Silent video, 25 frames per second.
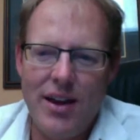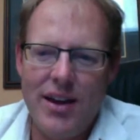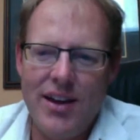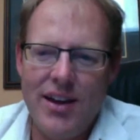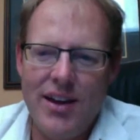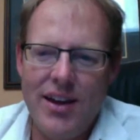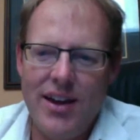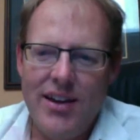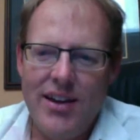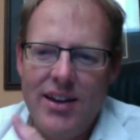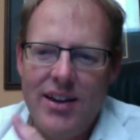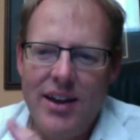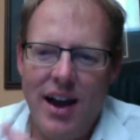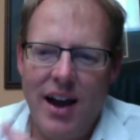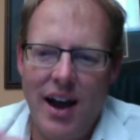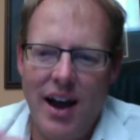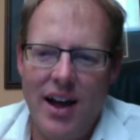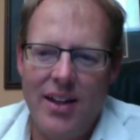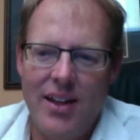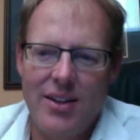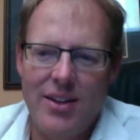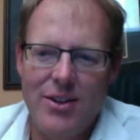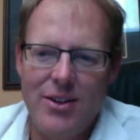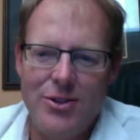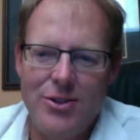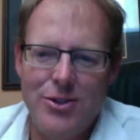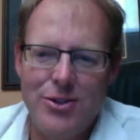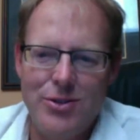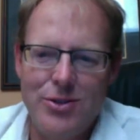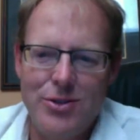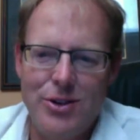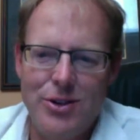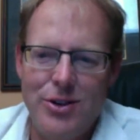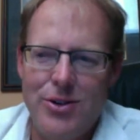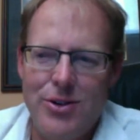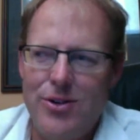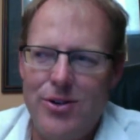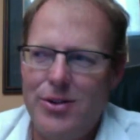in college, you
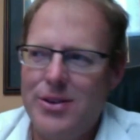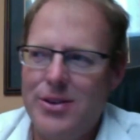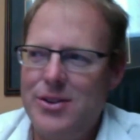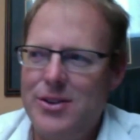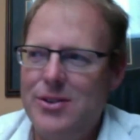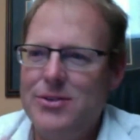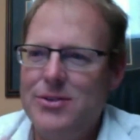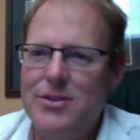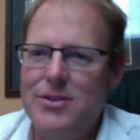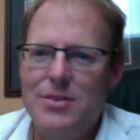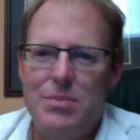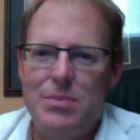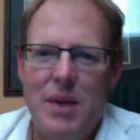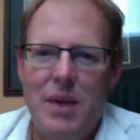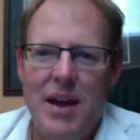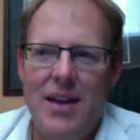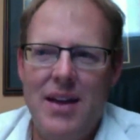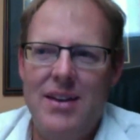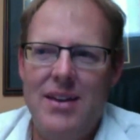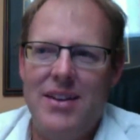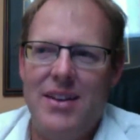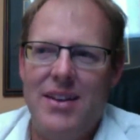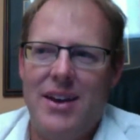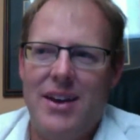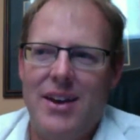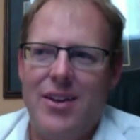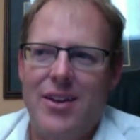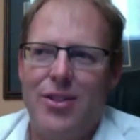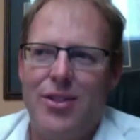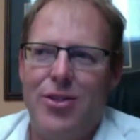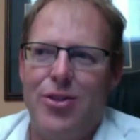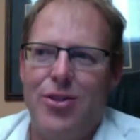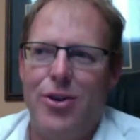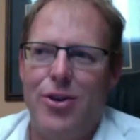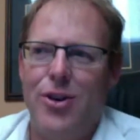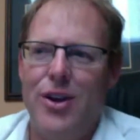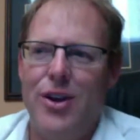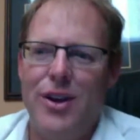go and you spend like
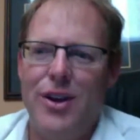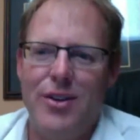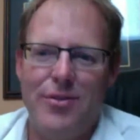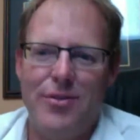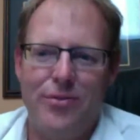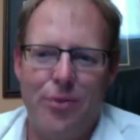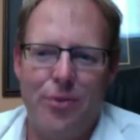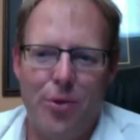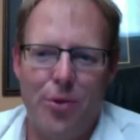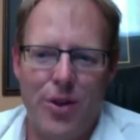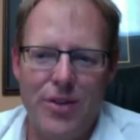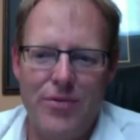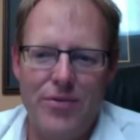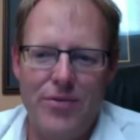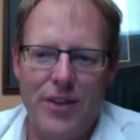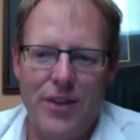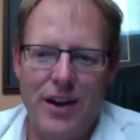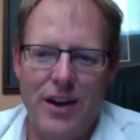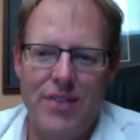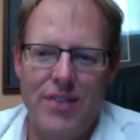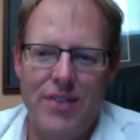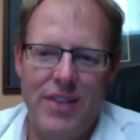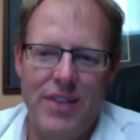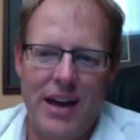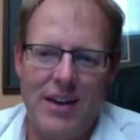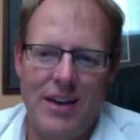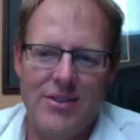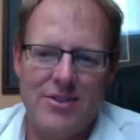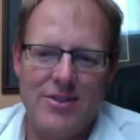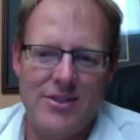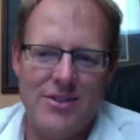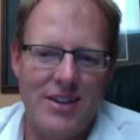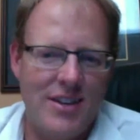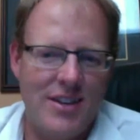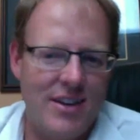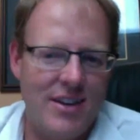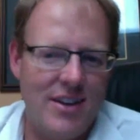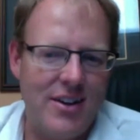30 to 45,000 a
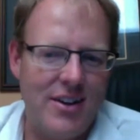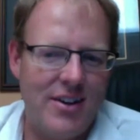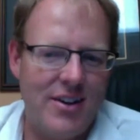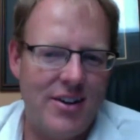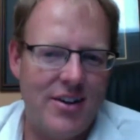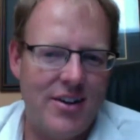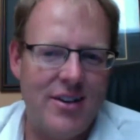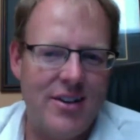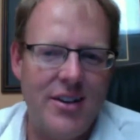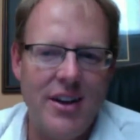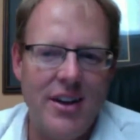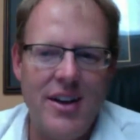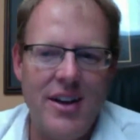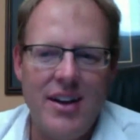year